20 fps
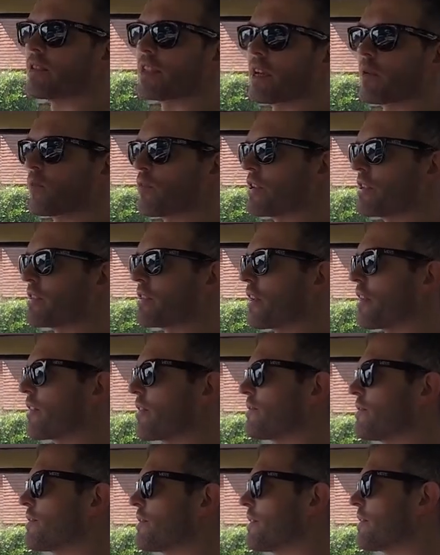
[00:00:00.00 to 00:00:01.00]
down
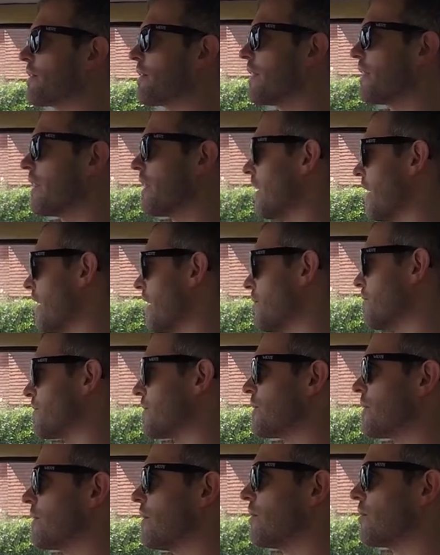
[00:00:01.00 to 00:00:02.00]
windows and um,
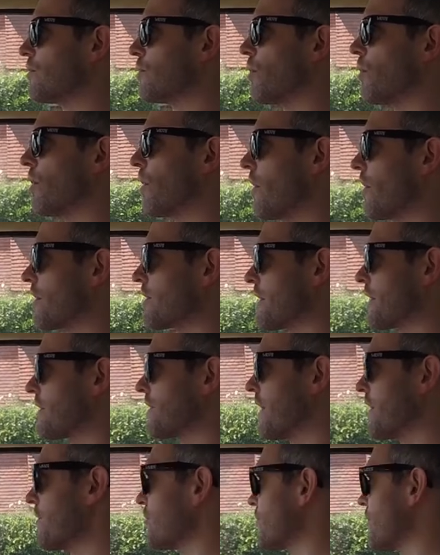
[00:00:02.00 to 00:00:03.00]
door locks,
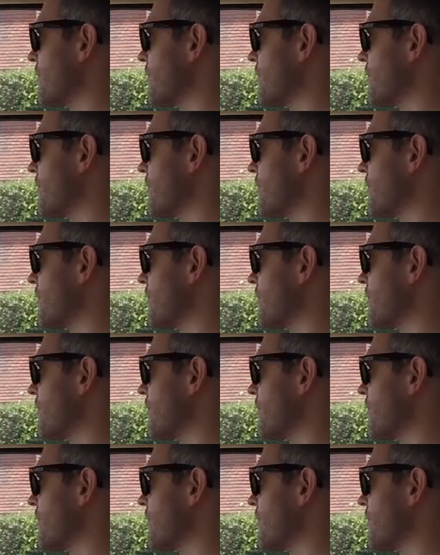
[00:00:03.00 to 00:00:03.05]
etc.